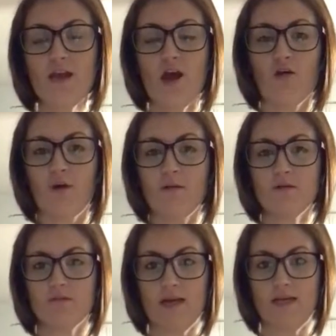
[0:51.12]

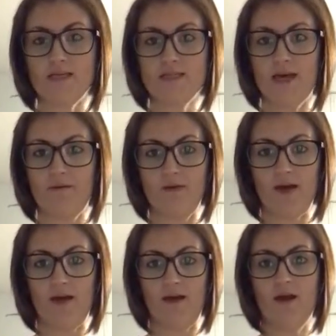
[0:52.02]
Obama ran his
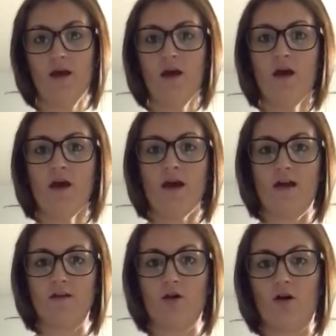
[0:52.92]
campaign, and
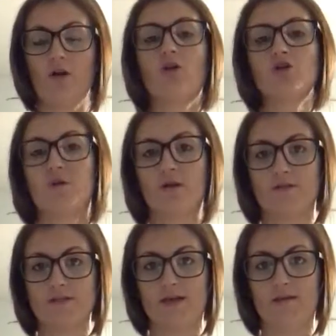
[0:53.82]
a large part of
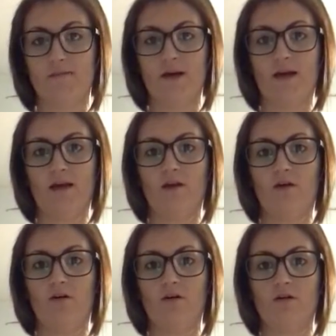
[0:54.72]
his campaign,
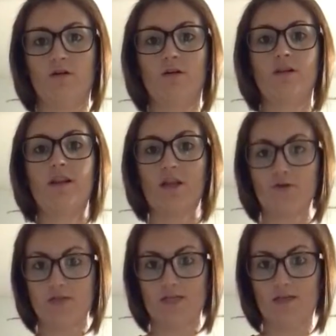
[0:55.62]
on
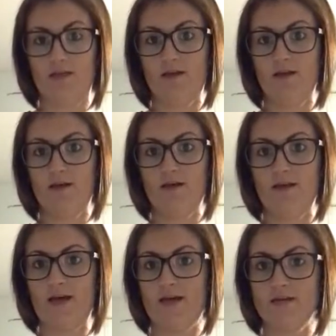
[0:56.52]
closing
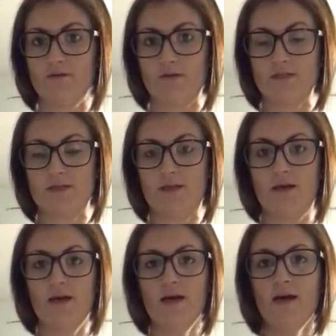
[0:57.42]
that prison
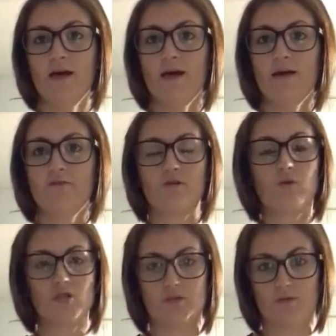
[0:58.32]
for
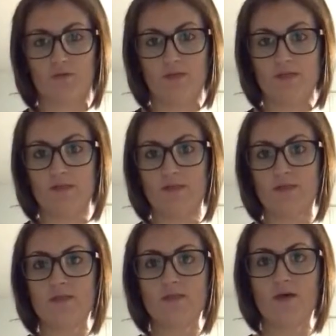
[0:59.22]
multiple
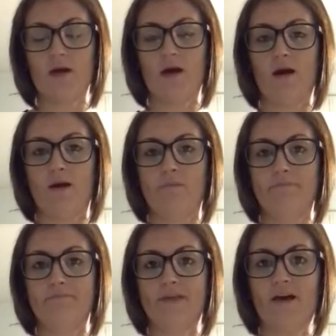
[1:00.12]
reasons.
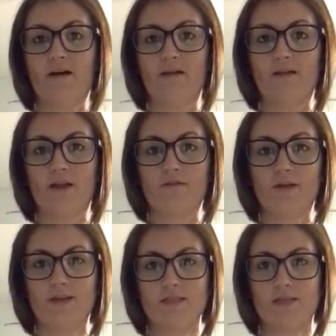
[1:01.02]
A lot of
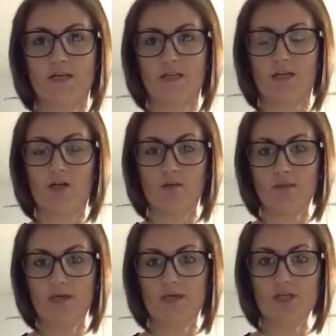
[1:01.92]
it is the grim
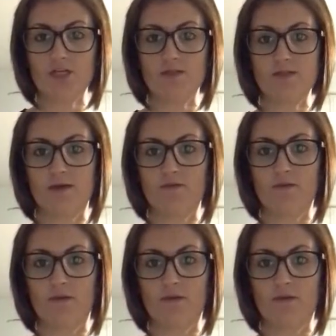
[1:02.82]
conditions of the